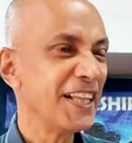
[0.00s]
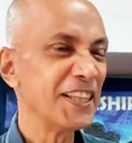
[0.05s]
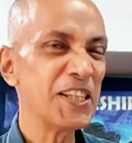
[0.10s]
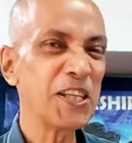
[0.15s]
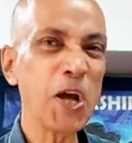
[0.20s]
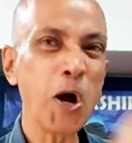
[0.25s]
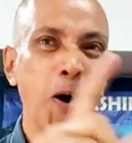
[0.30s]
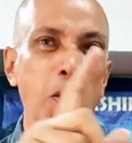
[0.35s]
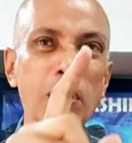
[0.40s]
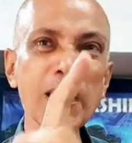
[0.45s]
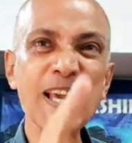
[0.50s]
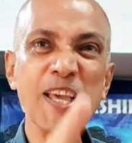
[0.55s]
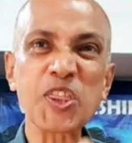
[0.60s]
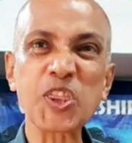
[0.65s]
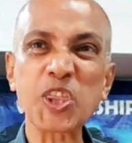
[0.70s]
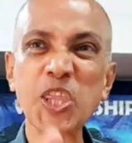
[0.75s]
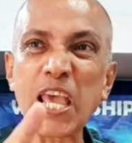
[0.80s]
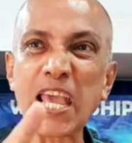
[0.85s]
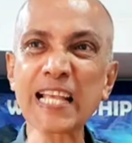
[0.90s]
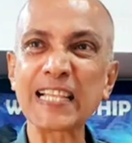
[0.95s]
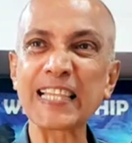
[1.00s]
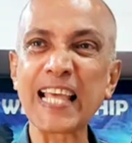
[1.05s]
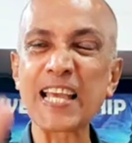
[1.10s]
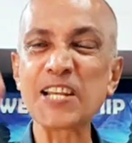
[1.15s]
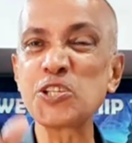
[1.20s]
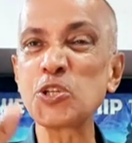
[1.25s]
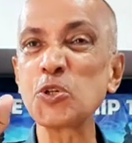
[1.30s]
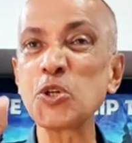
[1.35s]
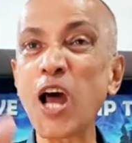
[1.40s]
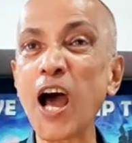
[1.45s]
The only thing
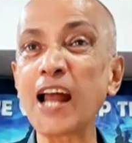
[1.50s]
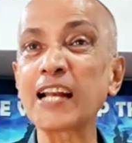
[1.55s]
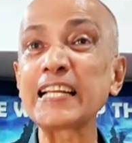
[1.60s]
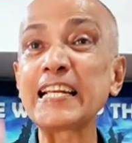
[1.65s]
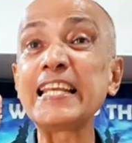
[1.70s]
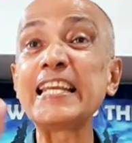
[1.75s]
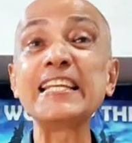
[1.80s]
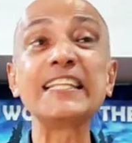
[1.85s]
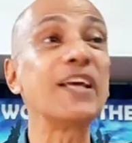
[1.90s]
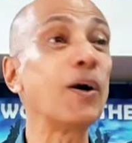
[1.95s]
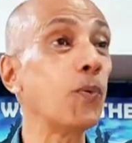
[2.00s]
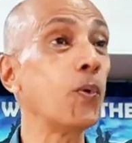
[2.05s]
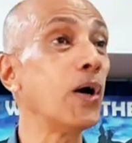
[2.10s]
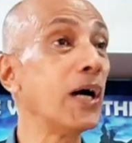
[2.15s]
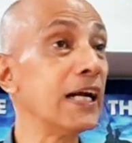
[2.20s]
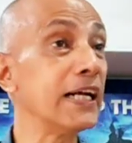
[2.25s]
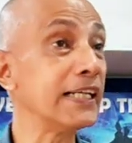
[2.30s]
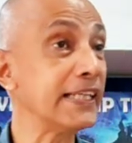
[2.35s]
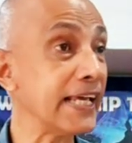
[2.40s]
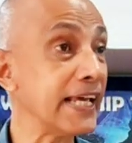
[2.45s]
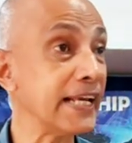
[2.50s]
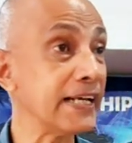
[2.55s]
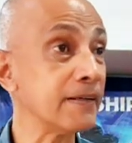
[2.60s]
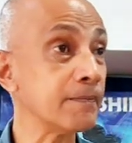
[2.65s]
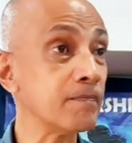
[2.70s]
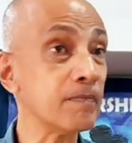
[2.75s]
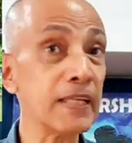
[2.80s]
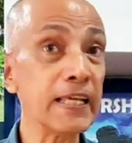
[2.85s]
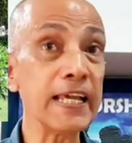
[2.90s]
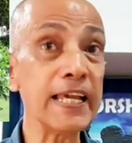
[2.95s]
they do not lead the world
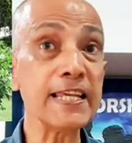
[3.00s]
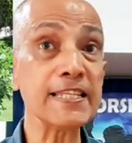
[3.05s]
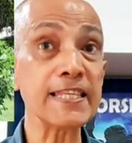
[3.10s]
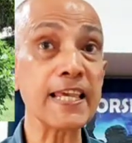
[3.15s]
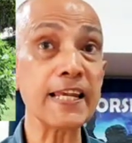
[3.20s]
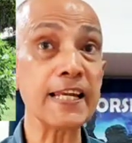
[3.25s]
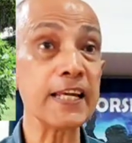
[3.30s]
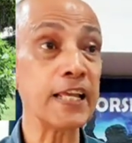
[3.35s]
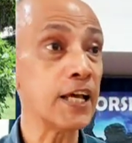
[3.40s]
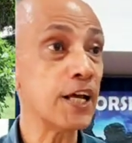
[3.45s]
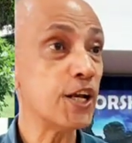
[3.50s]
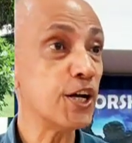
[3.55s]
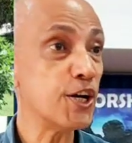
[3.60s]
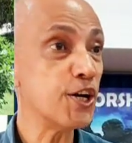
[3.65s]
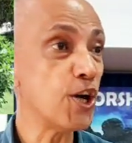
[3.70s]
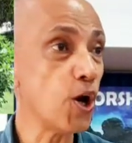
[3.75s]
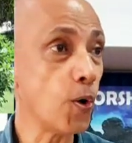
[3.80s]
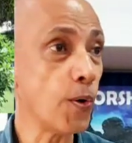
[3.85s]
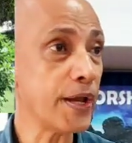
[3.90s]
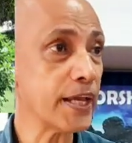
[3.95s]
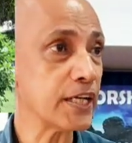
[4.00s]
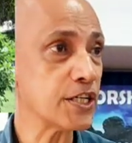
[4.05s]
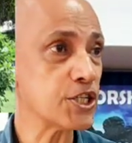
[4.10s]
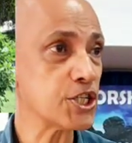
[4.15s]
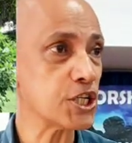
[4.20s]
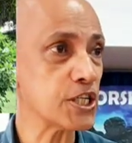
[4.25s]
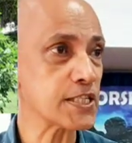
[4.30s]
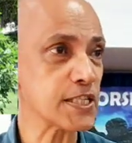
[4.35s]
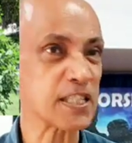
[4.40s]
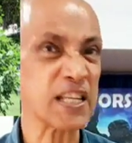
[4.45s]
in is in knowing
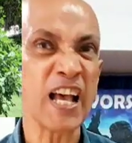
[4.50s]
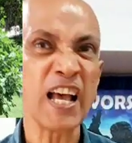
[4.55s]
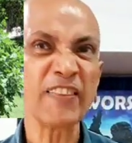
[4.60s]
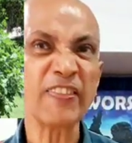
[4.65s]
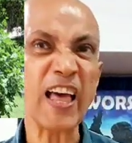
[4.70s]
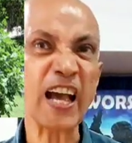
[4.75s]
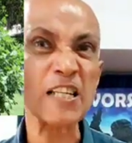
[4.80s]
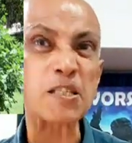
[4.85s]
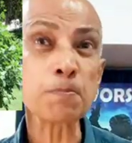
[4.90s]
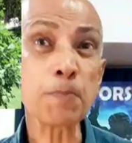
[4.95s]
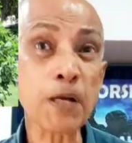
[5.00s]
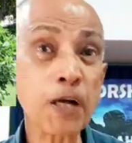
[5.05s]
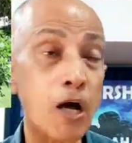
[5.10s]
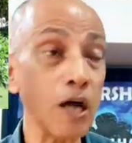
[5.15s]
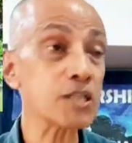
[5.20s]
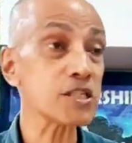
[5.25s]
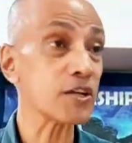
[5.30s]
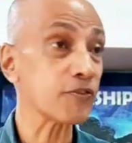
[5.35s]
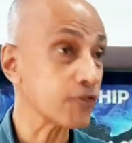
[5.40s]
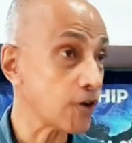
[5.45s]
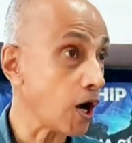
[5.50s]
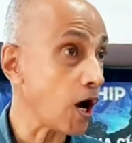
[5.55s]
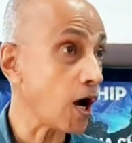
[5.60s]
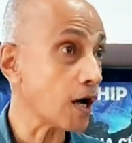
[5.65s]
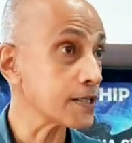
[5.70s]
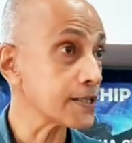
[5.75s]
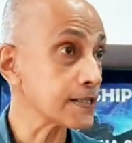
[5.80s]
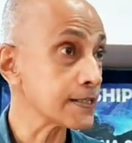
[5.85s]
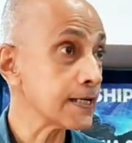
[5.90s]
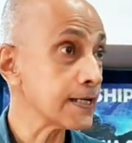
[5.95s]
Jesus. That's because of
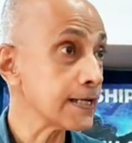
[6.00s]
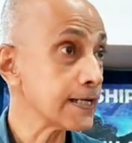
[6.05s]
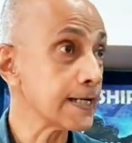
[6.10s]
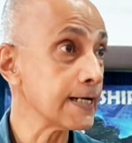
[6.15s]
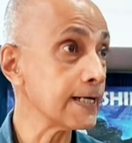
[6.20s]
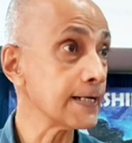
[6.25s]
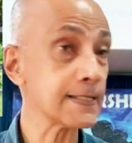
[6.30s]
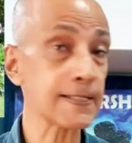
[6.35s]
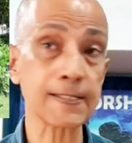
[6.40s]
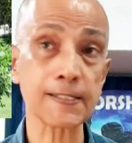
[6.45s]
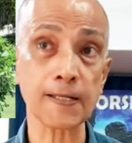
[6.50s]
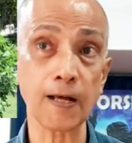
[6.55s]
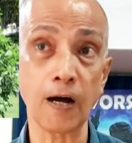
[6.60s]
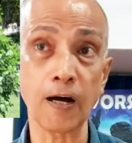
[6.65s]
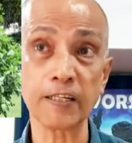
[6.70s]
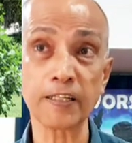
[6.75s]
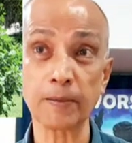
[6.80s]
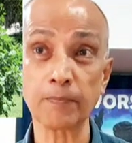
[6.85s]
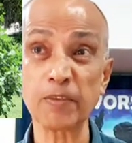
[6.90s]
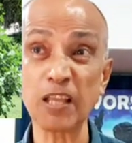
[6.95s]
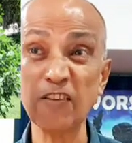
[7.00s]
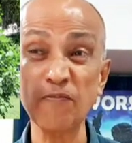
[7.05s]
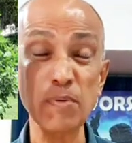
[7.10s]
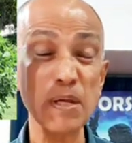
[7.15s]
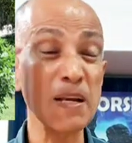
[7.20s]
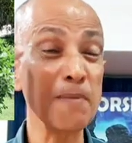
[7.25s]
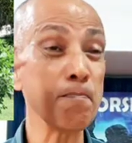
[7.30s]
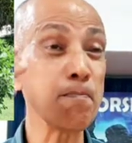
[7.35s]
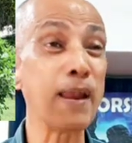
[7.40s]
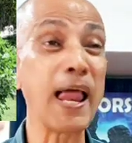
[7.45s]
God's curse on them. They've
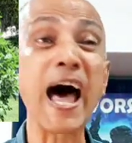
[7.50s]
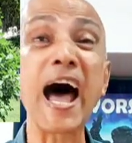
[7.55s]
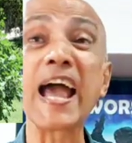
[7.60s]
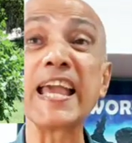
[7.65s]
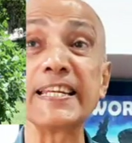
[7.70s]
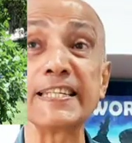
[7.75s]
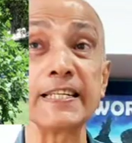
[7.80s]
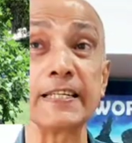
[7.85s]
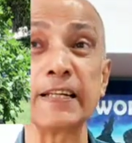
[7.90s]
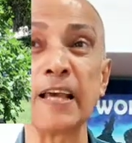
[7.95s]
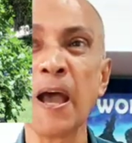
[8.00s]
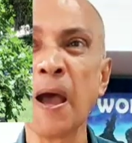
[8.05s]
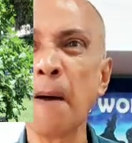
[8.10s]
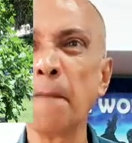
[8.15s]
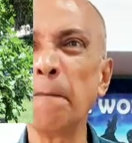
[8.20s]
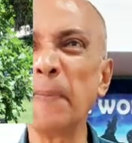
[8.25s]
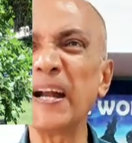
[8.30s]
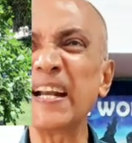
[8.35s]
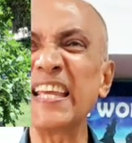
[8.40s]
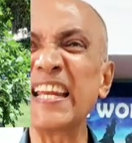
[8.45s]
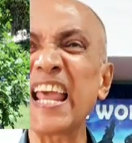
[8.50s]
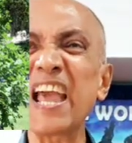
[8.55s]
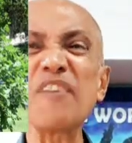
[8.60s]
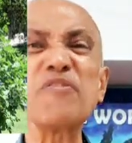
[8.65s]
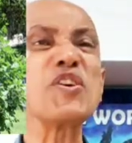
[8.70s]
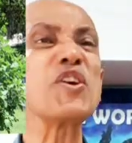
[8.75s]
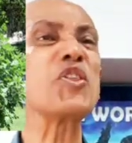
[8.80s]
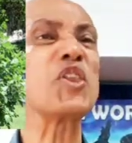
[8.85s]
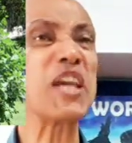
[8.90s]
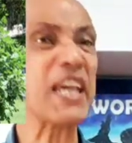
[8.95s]
been blinded. But in
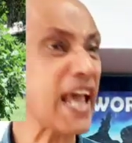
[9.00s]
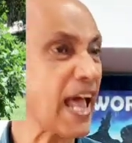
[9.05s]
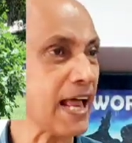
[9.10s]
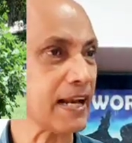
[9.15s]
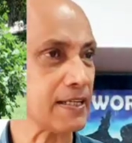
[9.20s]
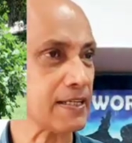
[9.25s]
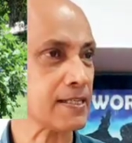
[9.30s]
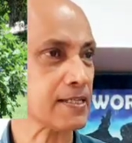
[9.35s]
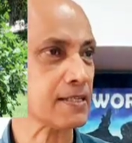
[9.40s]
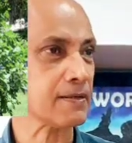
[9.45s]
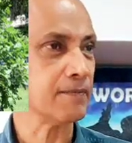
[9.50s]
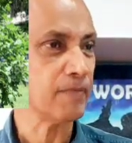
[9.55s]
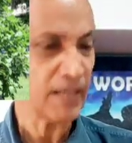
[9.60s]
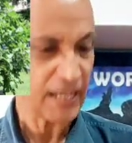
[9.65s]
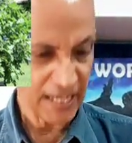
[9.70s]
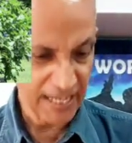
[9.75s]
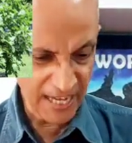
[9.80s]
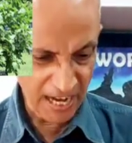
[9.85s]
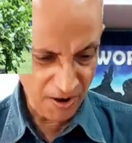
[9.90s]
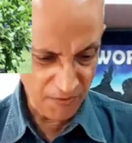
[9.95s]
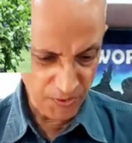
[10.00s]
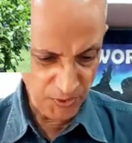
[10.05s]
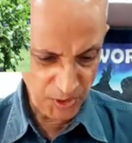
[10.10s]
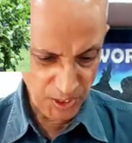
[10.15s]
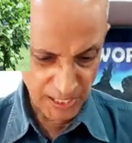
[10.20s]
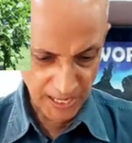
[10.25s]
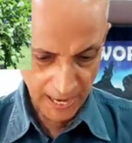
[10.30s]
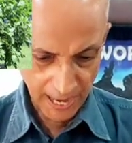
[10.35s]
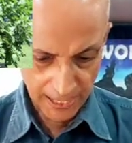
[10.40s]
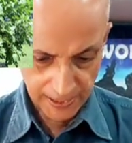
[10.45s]
everything else,
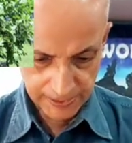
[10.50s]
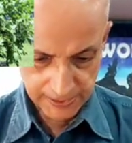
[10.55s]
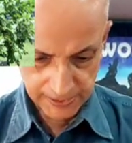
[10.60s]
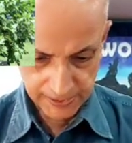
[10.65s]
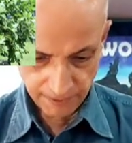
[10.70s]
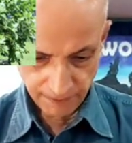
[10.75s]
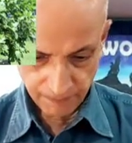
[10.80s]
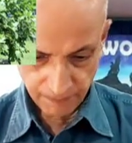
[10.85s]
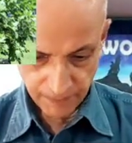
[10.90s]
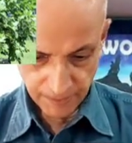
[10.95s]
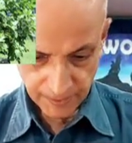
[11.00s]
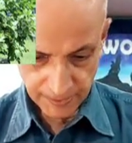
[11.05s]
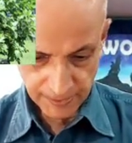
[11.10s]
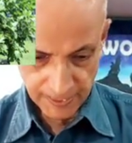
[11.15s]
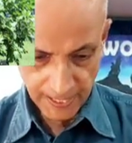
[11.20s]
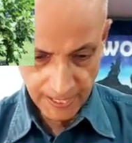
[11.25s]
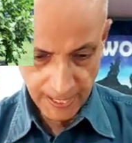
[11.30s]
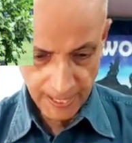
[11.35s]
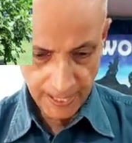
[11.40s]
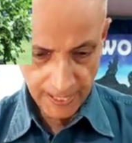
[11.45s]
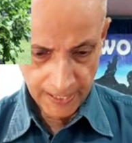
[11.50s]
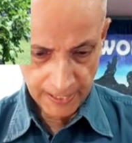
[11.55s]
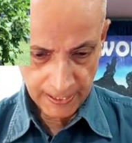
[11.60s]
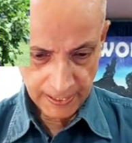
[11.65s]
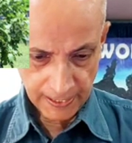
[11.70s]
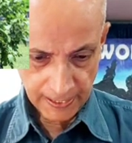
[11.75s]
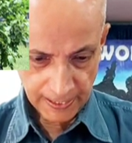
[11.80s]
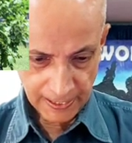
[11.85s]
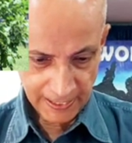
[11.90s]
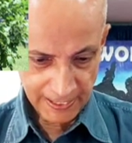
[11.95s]
they
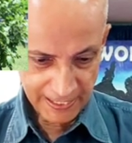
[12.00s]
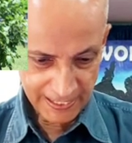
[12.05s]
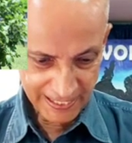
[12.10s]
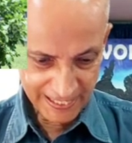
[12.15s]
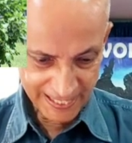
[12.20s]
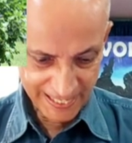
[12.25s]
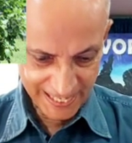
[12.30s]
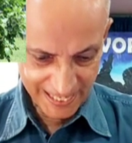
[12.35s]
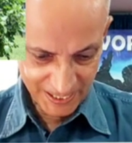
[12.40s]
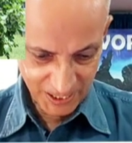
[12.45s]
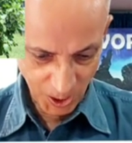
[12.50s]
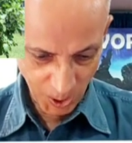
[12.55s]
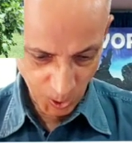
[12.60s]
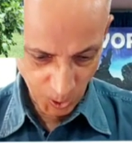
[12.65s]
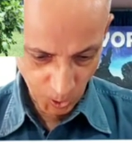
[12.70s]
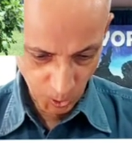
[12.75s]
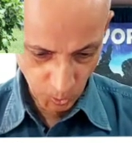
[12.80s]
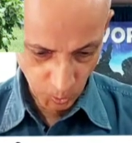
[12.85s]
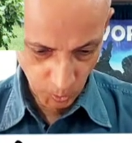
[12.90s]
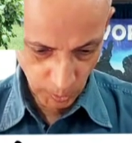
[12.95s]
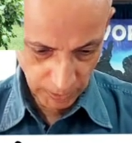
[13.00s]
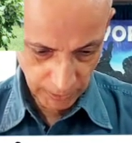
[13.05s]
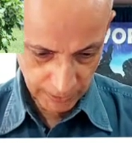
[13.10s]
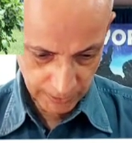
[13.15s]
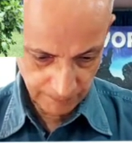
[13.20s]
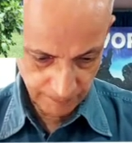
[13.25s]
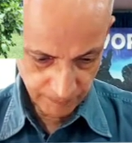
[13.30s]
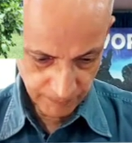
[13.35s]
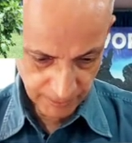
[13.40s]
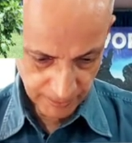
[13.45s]
lead the whole
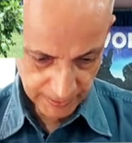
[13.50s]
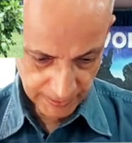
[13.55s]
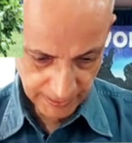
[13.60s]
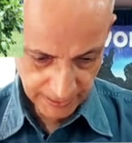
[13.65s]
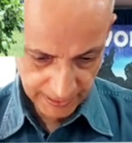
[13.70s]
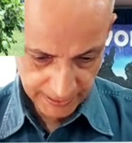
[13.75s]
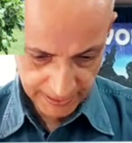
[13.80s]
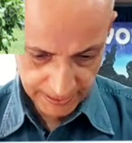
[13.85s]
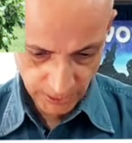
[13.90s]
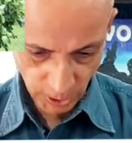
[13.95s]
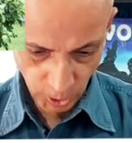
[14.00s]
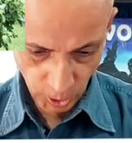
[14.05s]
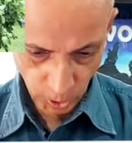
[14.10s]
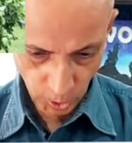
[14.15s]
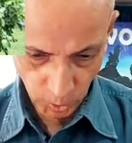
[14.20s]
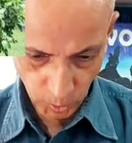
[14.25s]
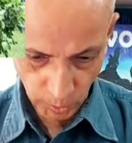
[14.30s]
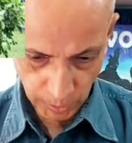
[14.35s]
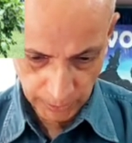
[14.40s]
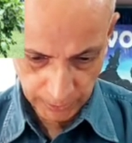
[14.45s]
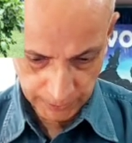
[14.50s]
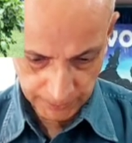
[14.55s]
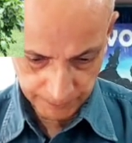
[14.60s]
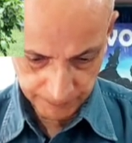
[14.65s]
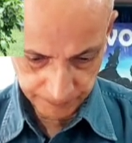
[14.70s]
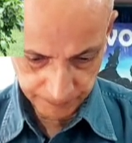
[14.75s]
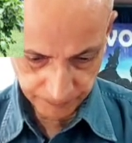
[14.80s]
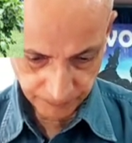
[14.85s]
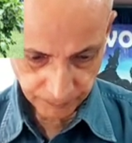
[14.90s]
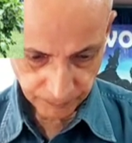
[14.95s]
world. They lead the whole world
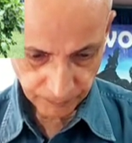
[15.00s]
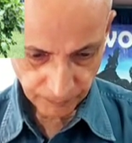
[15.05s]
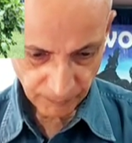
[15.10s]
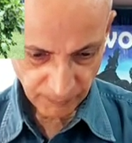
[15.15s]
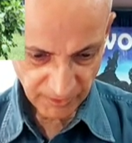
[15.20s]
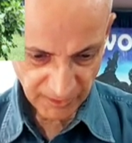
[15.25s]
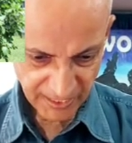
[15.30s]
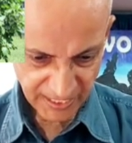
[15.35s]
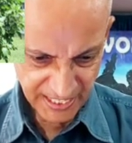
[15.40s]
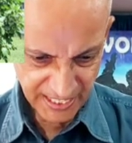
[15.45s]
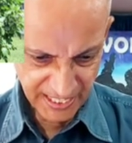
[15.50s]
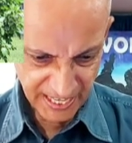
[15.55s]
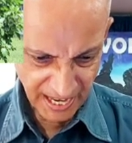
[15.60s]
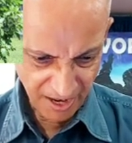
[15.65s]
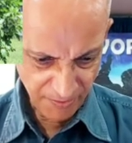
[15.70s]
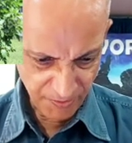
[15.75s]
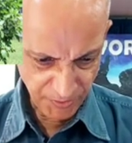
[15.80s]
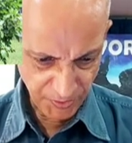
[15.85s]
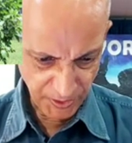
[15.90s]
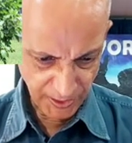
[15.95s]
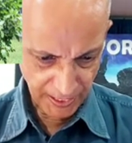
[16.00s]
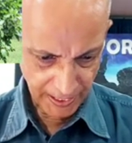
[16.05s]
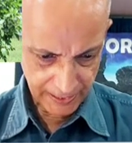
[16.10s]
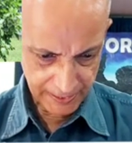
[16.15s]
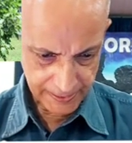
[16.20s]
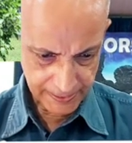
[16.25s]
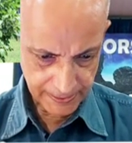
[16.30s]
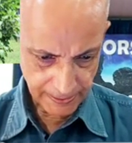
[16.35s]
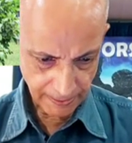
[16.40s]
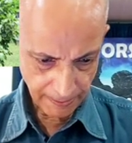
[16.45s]
in everything
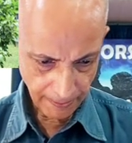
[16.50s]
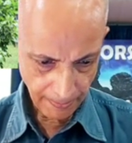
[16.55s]
else.